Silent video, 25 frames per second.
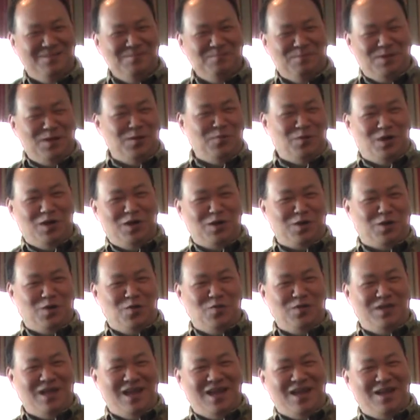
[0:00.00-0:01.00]
But you want to
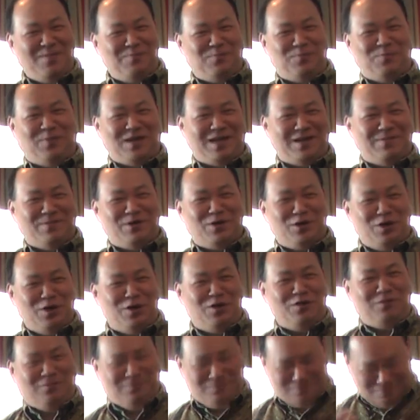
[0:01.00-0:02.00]
go there, pick up a
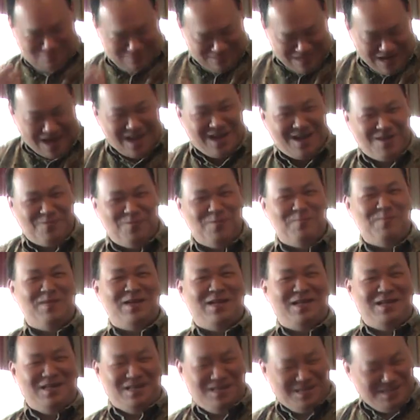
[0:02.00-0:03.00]
girl, now we
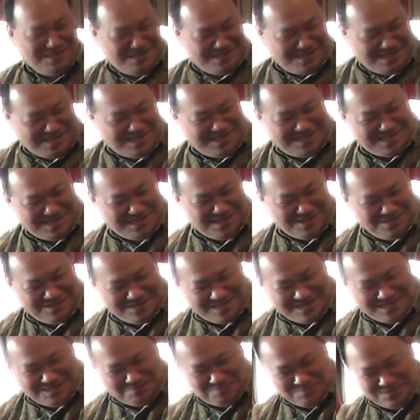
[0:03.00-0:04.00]
may need a decent
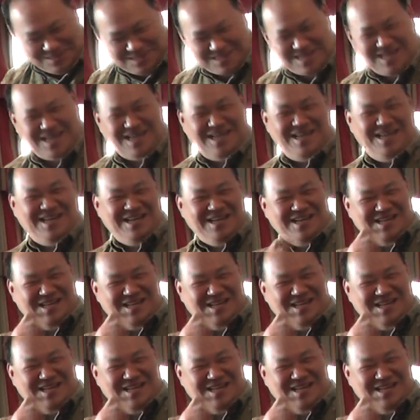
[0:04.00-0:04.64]
looking sports car.